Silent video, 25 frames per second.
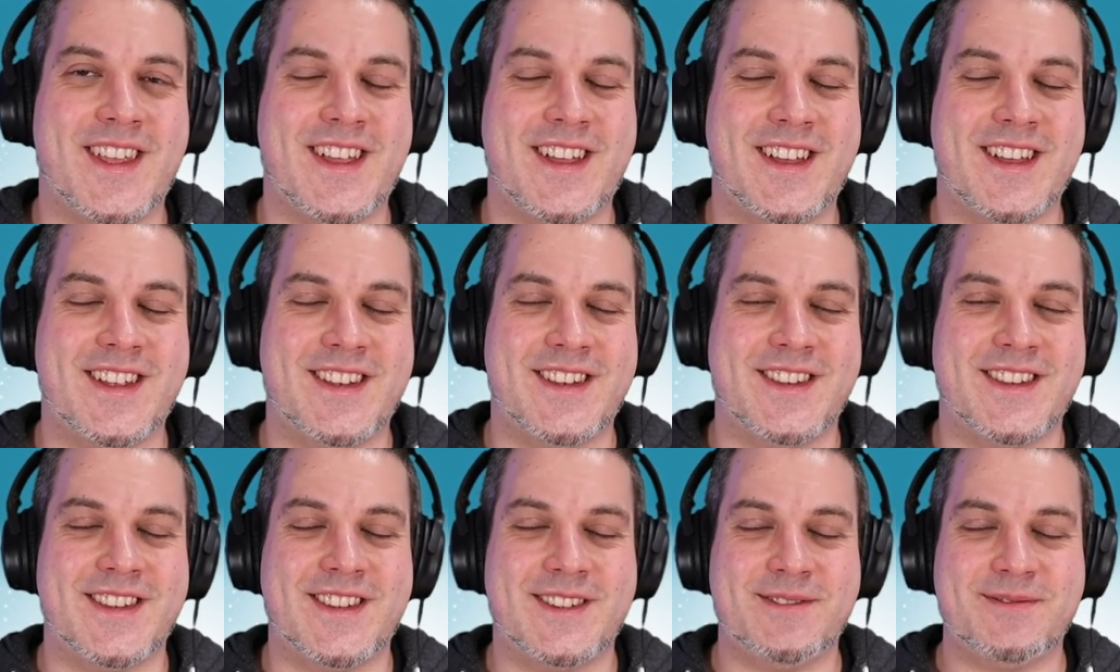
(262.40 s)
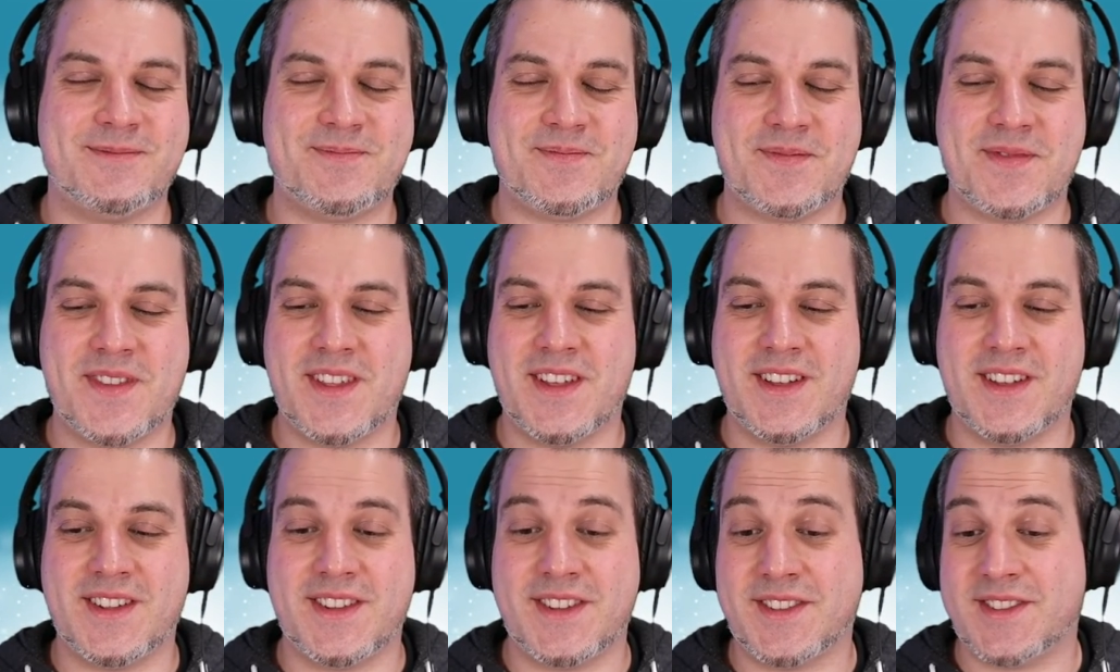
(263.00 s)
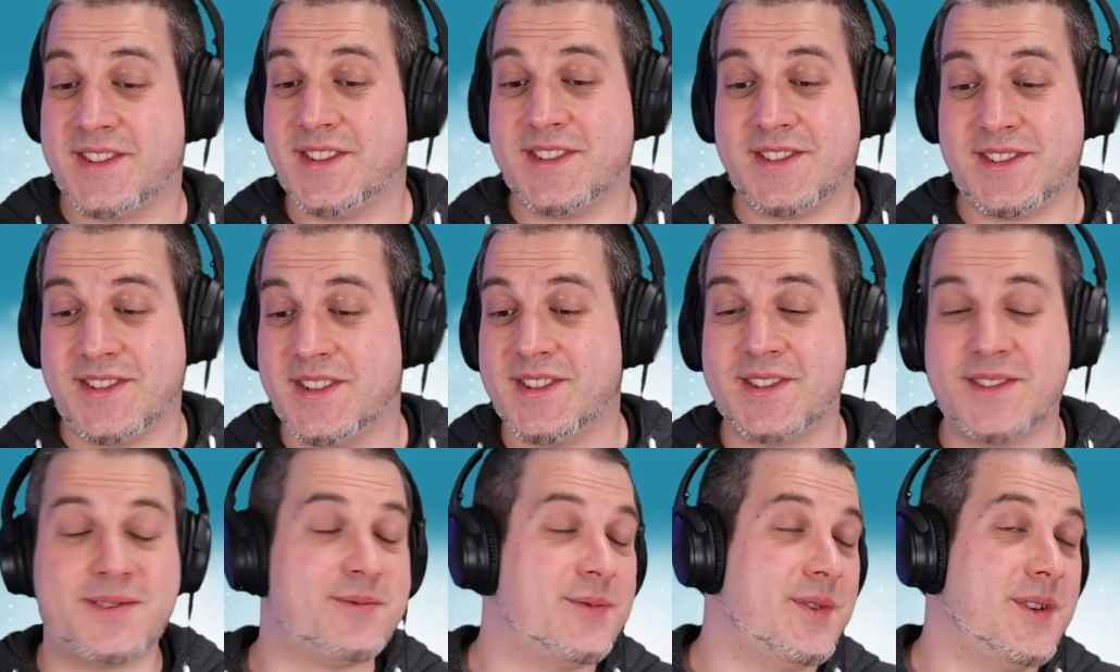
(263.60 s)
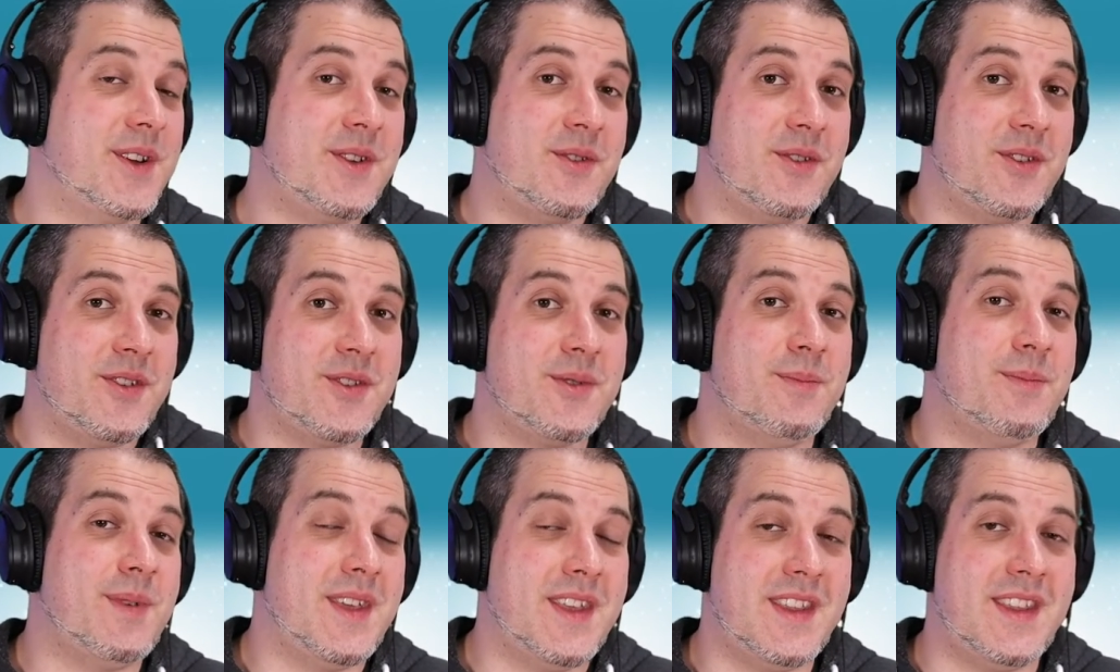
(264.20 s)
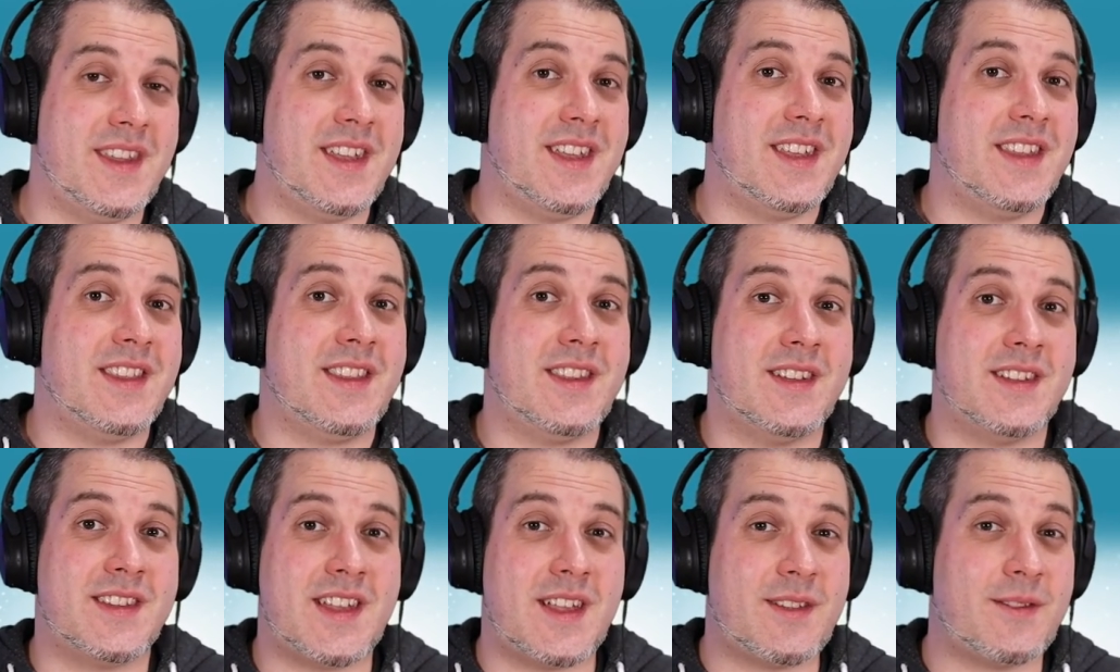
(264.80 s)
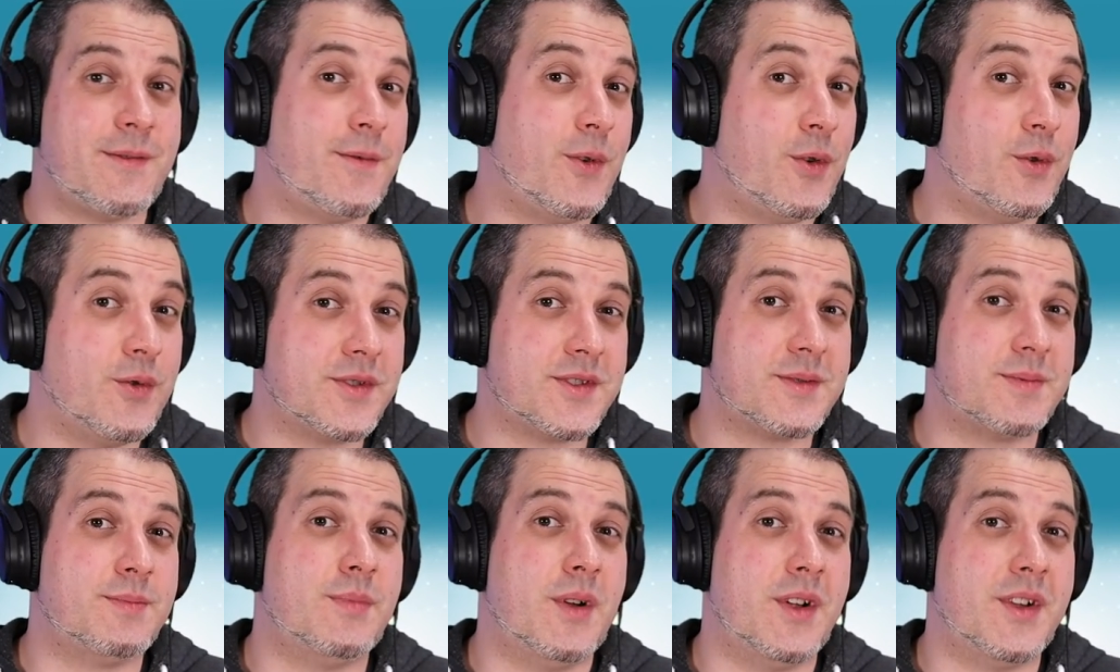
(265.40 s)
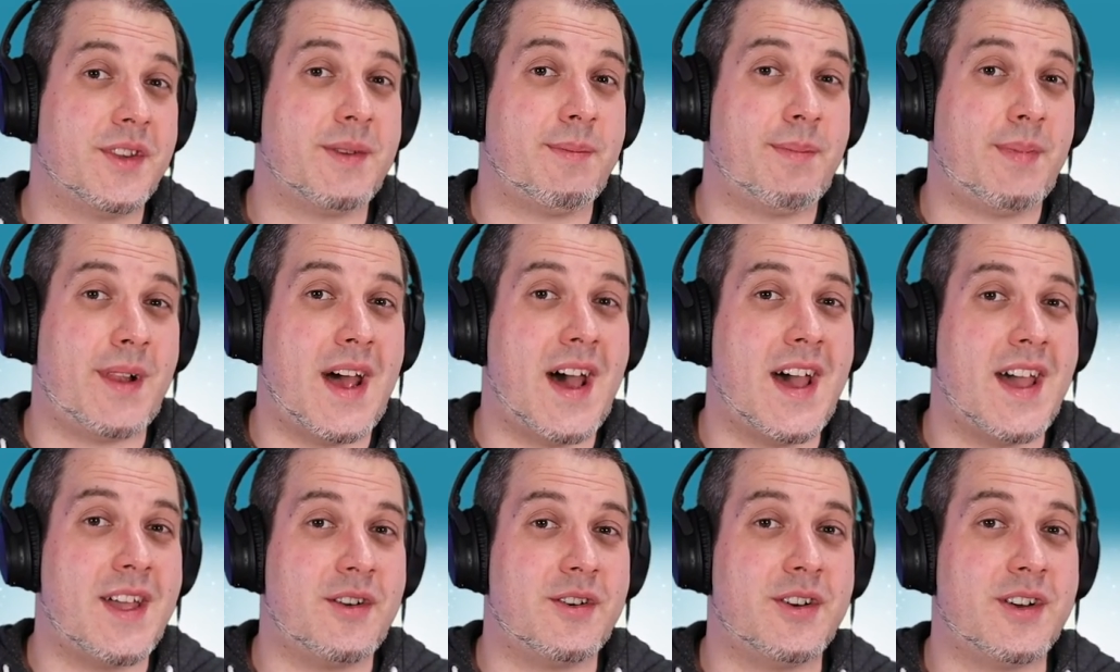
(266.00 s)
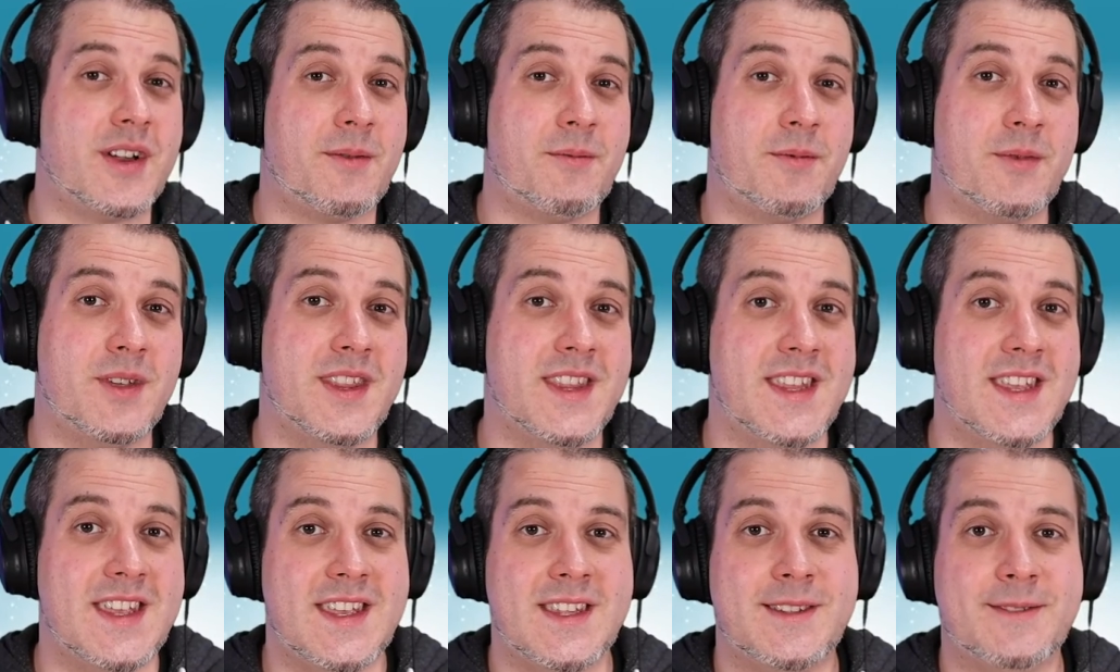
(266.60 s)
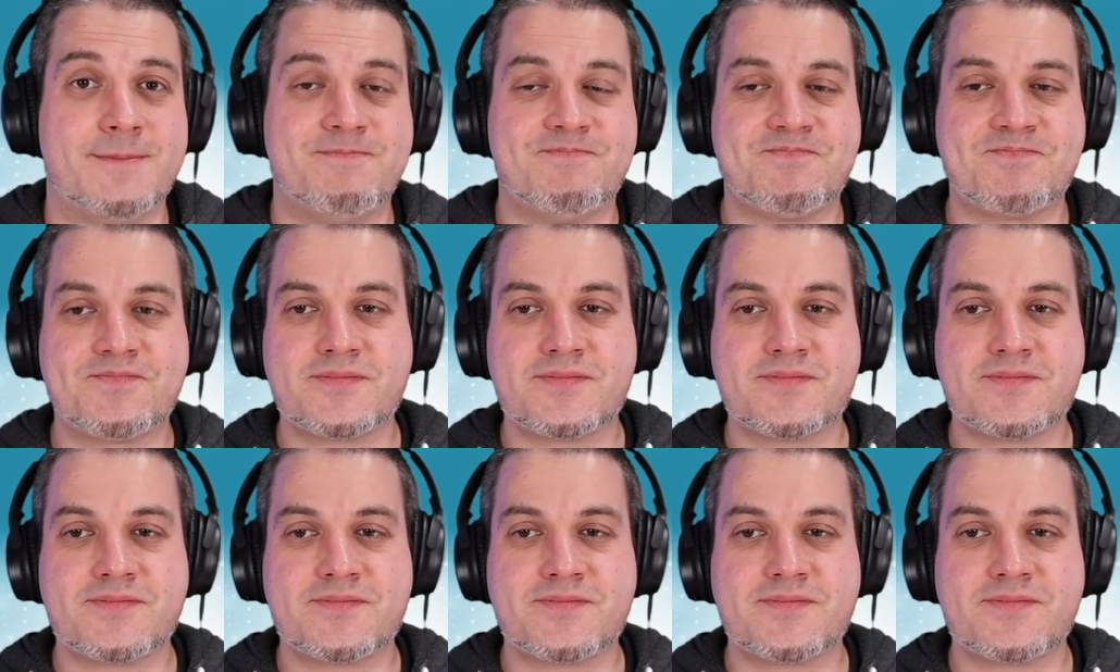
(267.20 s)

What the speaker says: this is really going to be that false multiplier that we need